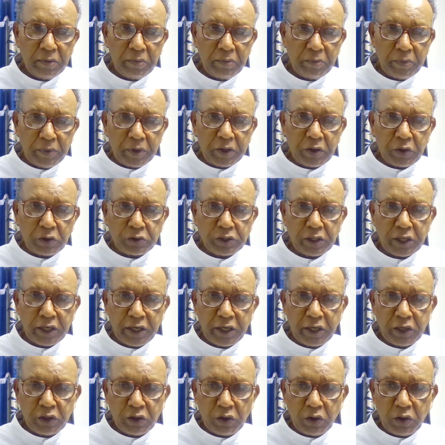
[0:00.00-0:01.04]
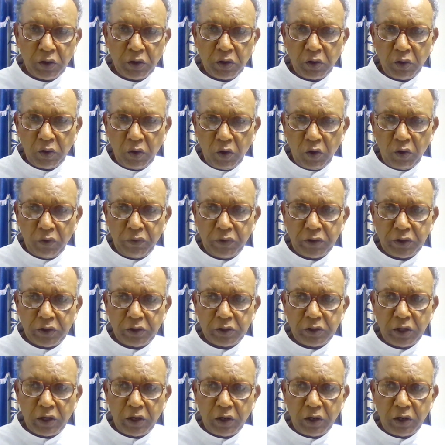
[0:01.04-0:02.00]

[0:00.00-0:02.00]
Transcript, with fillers: because he did not offer to the